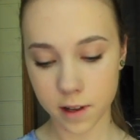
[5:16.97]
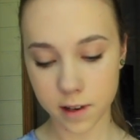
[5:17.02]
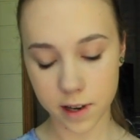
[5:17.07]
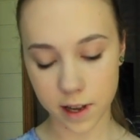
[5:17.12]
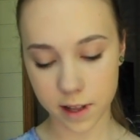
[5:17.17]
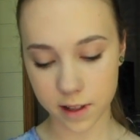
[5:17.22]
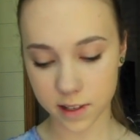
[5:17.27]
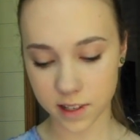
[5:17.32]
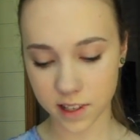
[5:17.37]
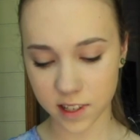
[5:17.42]

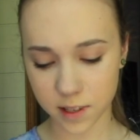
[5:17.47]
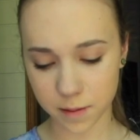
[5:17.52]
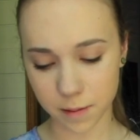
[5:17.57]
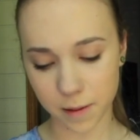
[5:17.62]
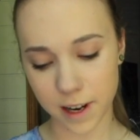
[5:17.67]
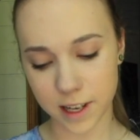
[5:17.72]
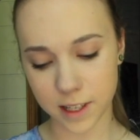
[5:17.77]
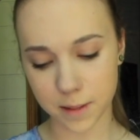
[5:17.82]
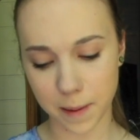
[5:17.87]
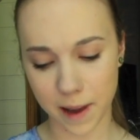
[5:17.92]
Now this is a
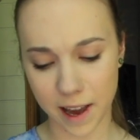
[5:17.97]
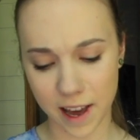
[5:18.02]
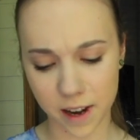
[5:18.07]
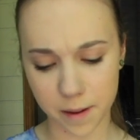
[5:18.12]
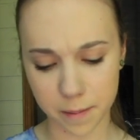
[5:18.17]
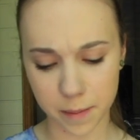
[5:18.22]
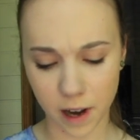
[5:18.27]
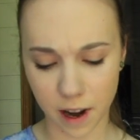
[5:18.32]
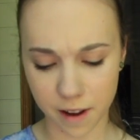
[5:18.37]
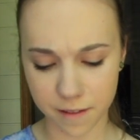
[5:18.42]
pressed
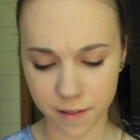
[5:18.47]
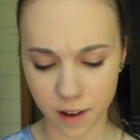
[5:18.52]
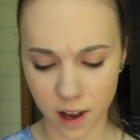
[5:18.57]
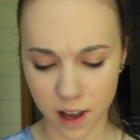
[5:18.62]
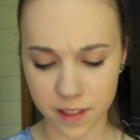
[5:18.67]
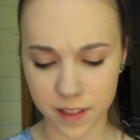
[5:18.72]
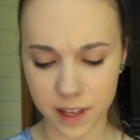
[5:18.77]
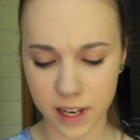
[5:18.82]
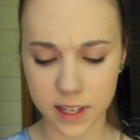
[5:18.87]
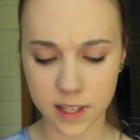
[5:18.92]
powder, but I
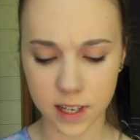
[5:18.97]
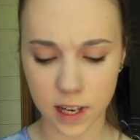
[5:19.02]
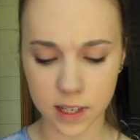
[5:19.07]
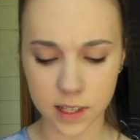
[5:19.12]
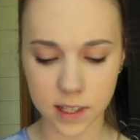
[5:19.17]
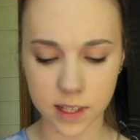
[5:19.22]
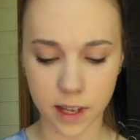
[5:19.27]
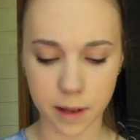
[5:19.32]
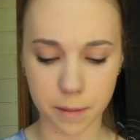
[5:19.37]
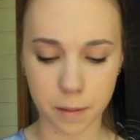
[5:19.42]
find that it
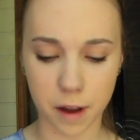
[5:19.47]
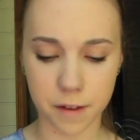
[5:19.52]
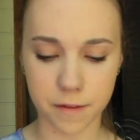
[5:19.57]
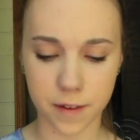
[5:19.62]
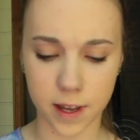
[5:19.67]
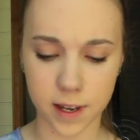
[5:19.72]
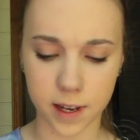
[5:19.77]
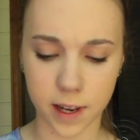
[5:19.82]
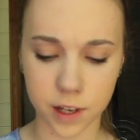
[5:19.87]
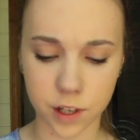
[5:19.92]
does set my
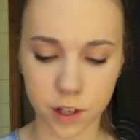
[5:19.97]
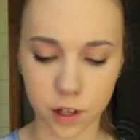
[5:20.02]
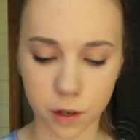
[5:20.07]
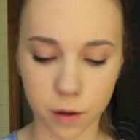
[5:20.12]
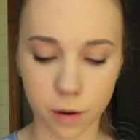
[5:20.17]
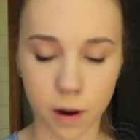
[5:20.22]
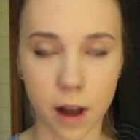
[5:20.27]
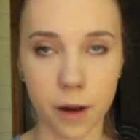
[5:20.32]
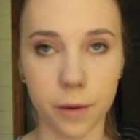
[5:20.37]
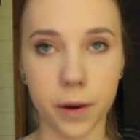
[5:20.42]
foundation
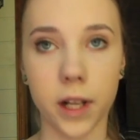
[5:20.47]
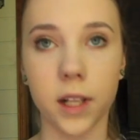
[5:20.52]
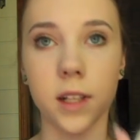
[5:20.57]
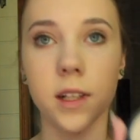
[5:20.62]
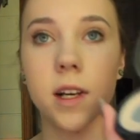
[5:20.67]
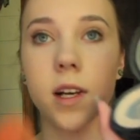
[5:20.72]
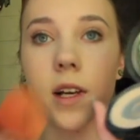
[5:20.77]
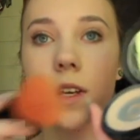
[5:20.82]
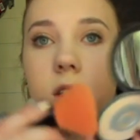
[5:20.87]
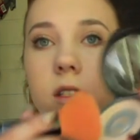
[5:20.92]
quite well.